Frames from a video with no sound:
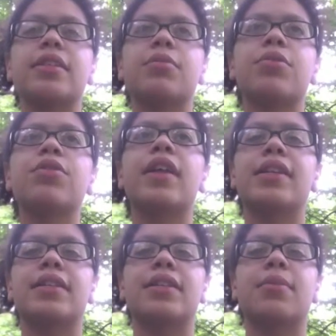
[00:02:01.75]
to improve that
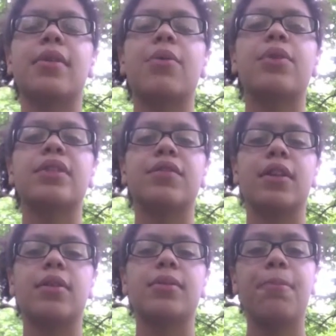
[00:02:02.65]
system that was
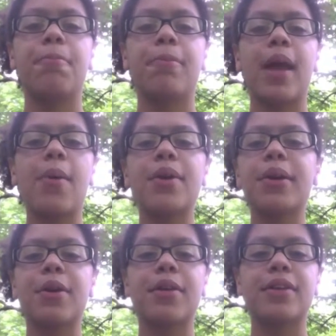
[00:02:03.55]
developed. I would
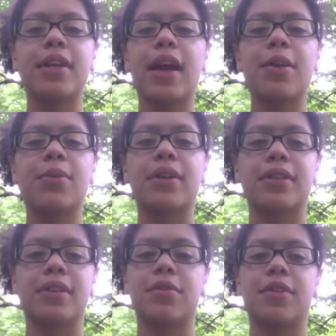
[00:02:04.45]
encourage anyone
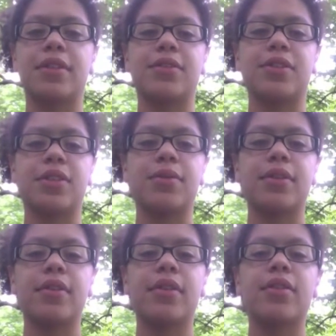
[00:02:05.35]
considering research to do it.
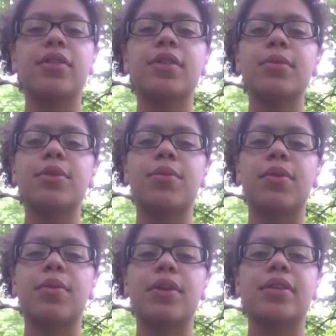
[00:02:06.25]
You learn so much more
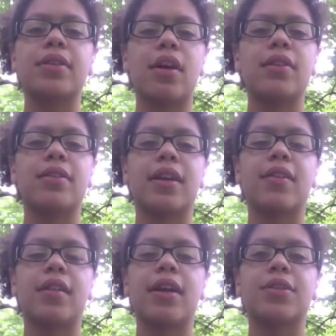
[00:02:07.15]
than what is taught inside the
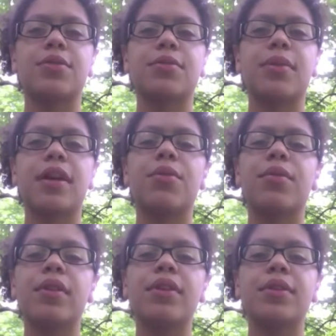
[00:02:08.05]
classroom, and you
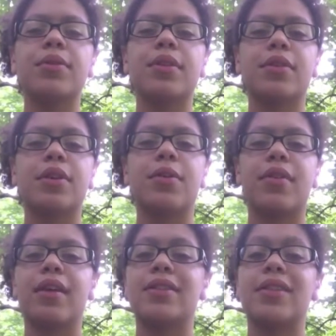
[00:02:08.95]
really do learn new
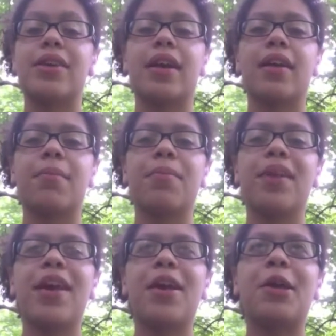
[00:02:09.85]
things every day.
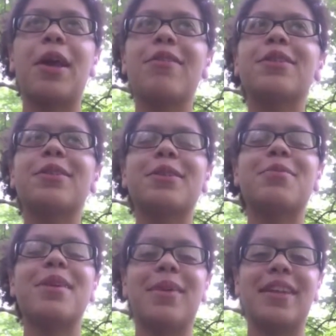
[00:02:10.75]
You have to learn to
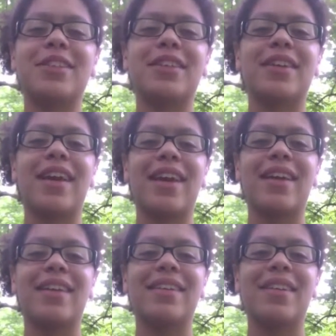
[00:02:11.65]
be patient
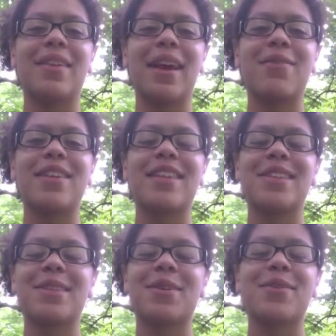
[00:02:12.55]
and that everything
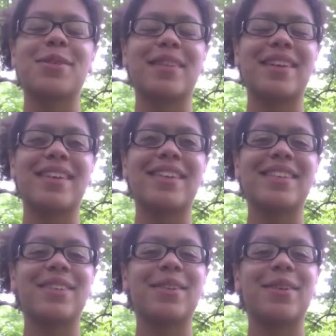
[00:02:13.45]
doesn't go as planned,
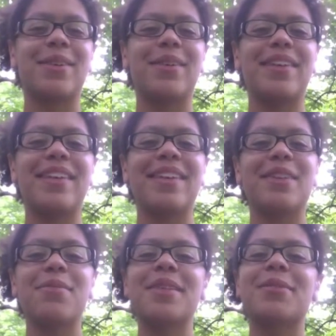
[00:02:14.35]
so
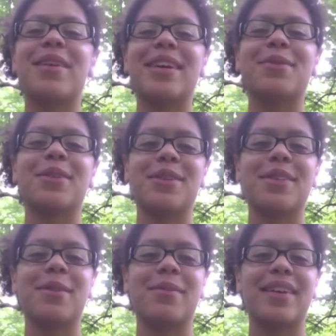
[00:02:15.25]
don't be surprised when there are
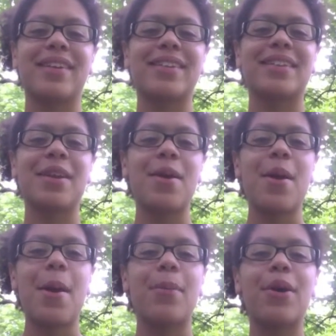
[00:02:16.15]
setbacks.
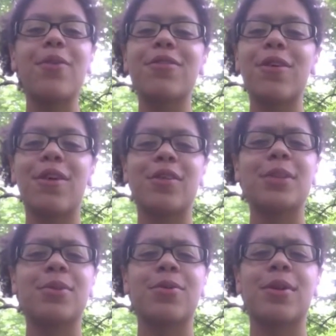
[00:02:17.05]
But overall, this
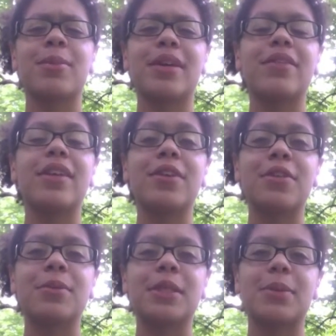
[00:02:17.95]
program definitely
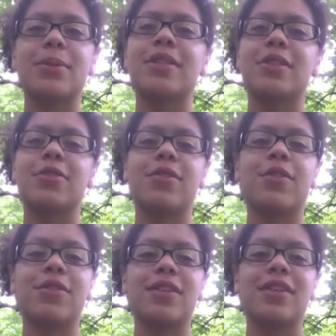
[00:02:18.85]
encouraged me to pursue
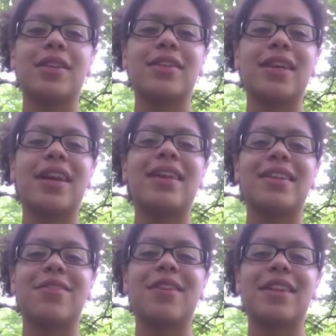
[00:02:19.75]
further studies, and I'd
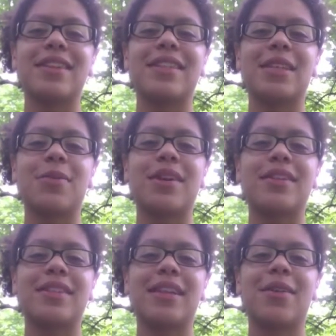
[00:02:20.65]
definitely like to see what else
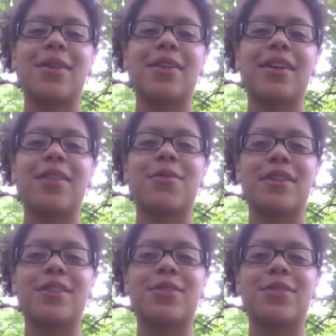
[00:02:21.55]
is out there in the research